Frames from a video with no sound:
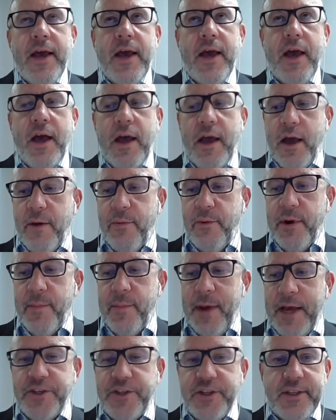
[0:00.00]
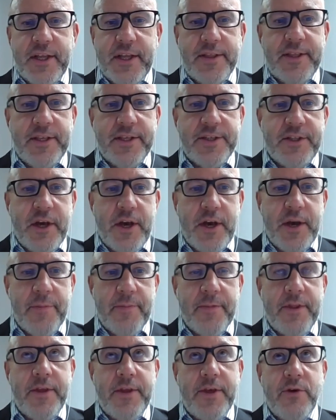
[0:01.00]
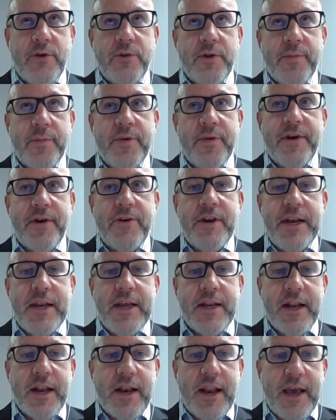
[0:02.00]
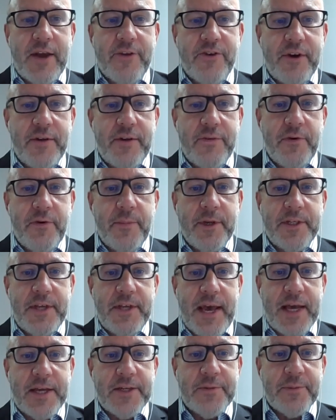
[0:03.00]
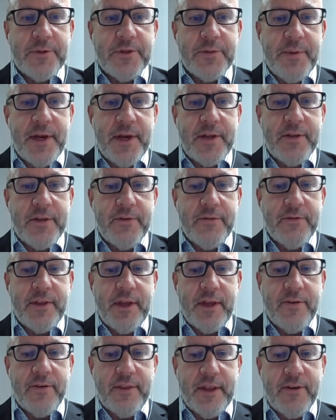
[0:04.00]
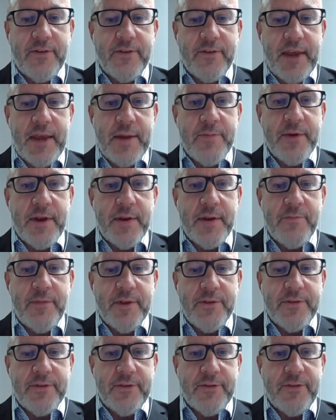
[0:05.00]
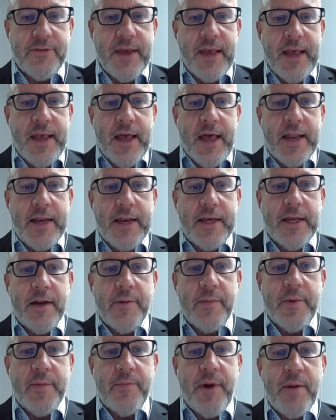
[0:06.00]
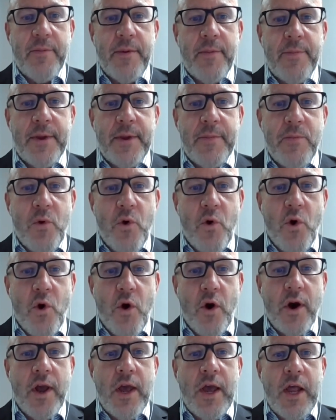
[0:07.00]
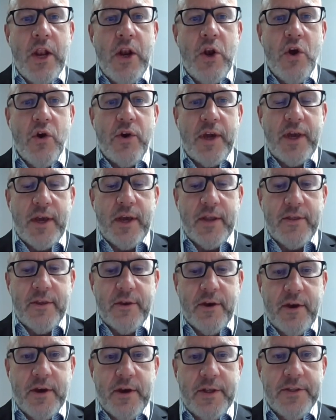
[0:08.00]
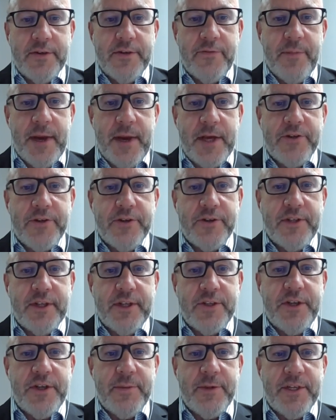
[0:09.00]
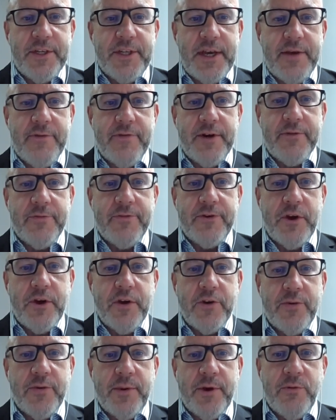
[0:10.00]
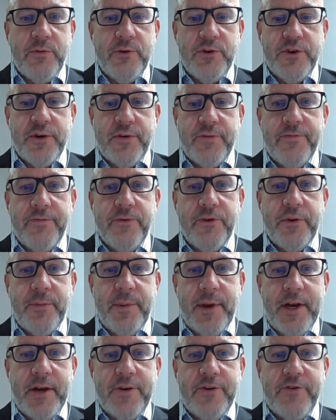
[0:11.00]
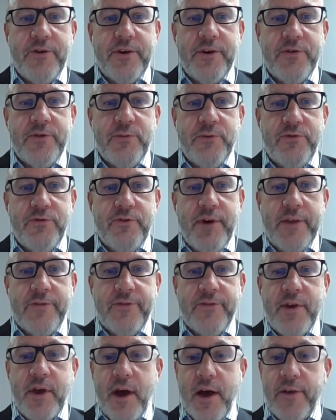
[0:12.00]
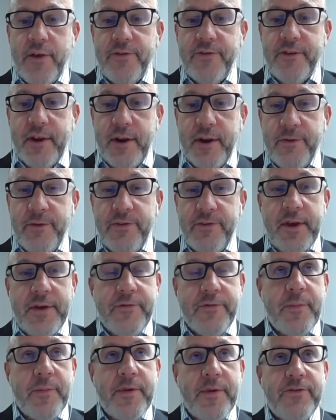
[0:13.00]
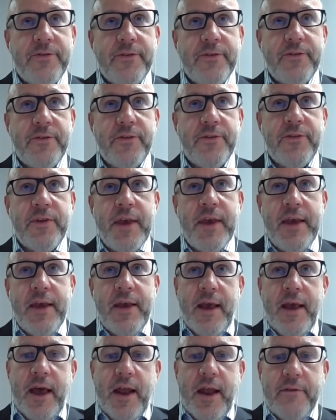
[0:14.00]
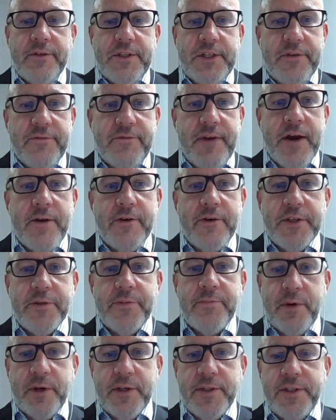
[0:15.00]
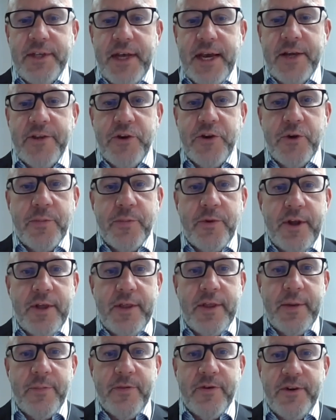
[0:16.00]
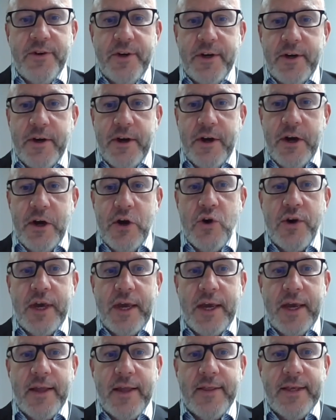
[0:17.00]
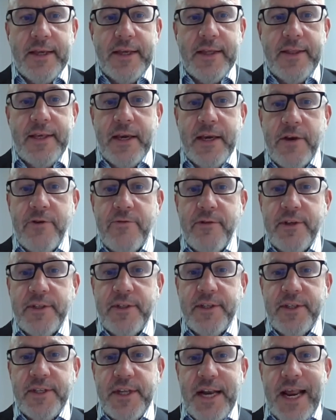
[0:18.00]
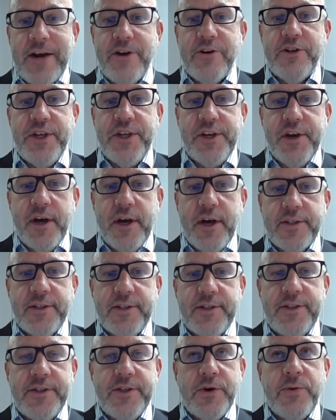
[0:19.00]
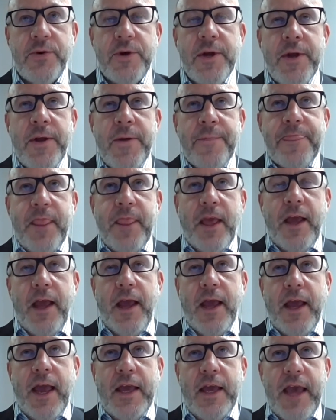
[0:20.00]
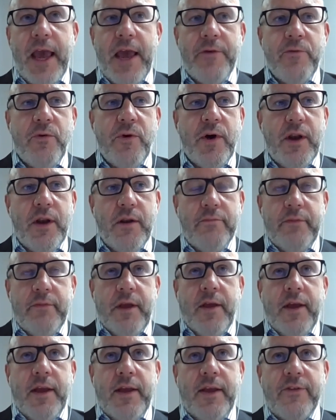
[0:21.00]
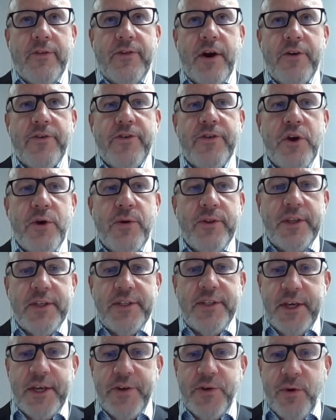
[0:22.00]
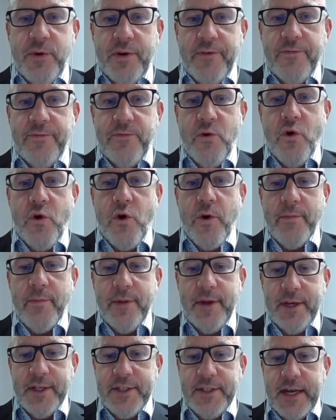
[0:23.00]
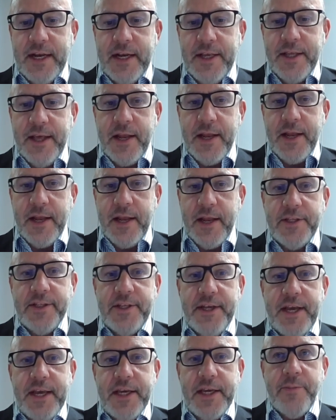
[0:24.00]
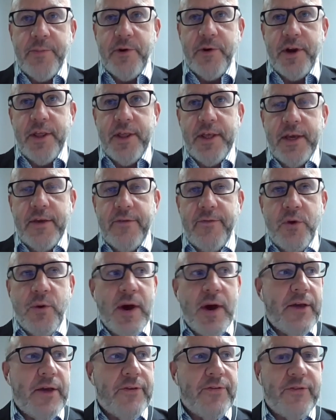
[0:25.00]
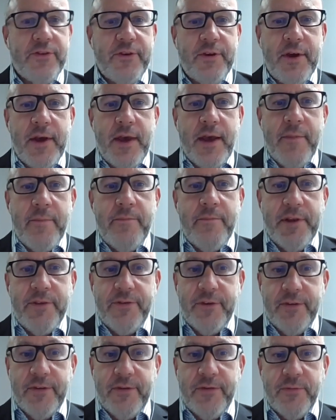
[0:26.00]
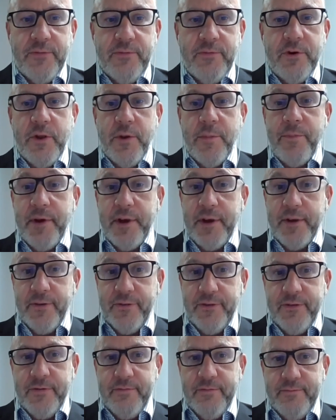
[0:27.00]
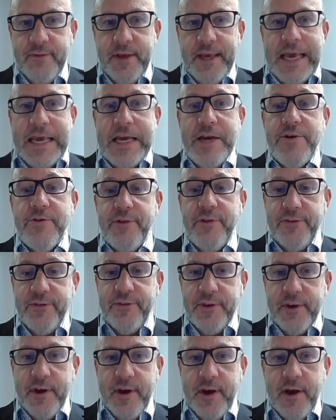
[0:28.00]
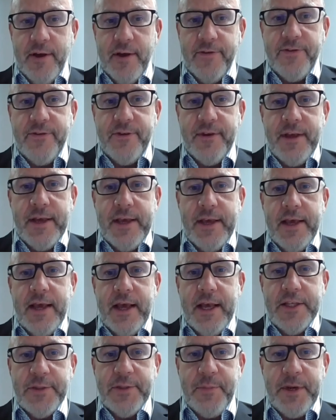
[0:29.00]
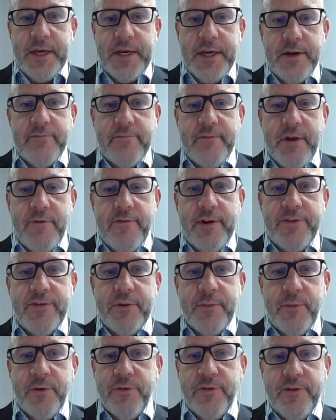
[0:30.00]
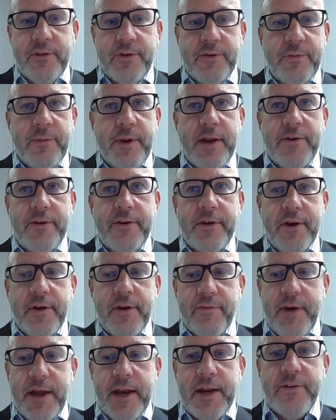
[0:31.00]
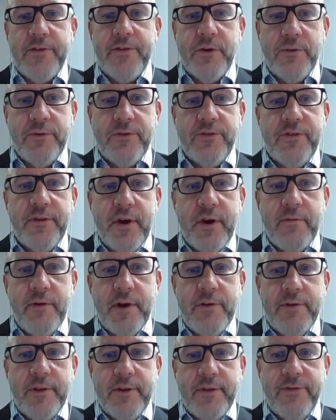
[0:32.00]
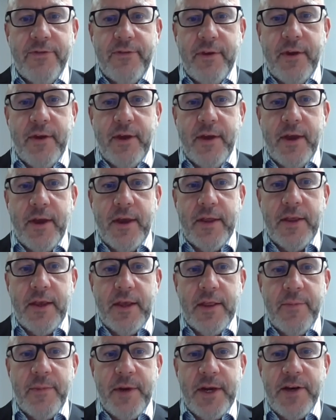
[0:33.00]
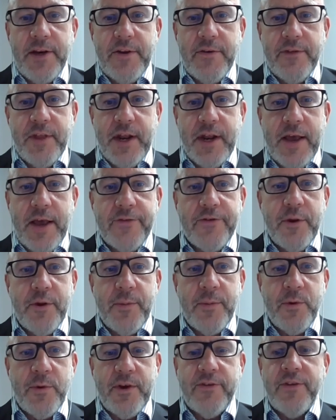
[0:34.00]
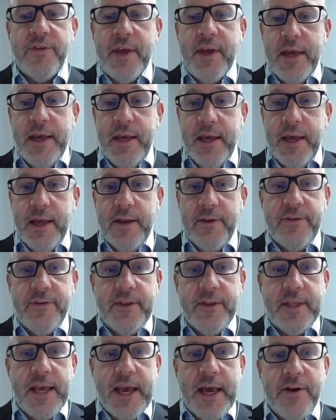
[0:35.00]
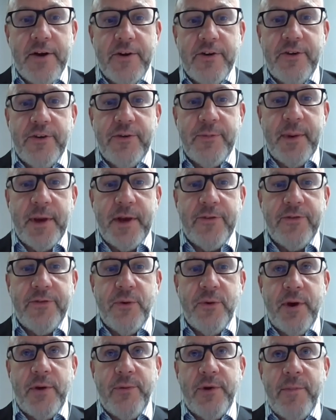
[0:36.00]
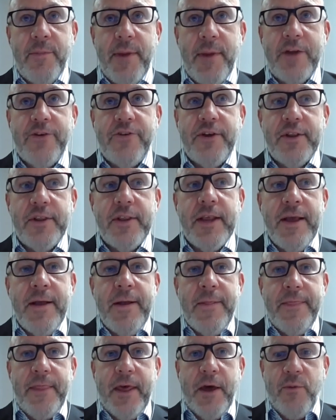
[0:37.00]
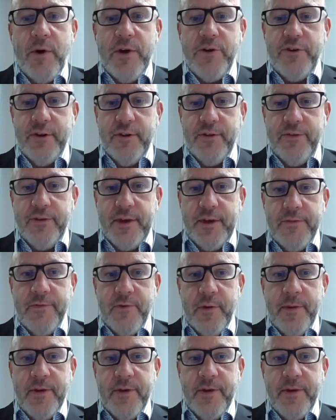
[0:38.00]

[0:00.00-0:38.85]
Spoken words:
I would imagine that this time, there'd be very little actually from a tax perspective that is aimed at business. I think it'll be probably more looking at the kinds of measures that Jim and David have talked about, which are fundamentally trying to address cost. And I would say for businesses, and obviously it varies by sector, but I think particularly looking at the increases in energy costs. So again, while it's hard to know at this stage what form exactly that might take, but I think if you asked business where their biggest increase in cost has been in recent months, and there's plenty kind of anecdotes around this in the media in the last couple of weeks, it is in the energy space. So I would imagine that what you'll see for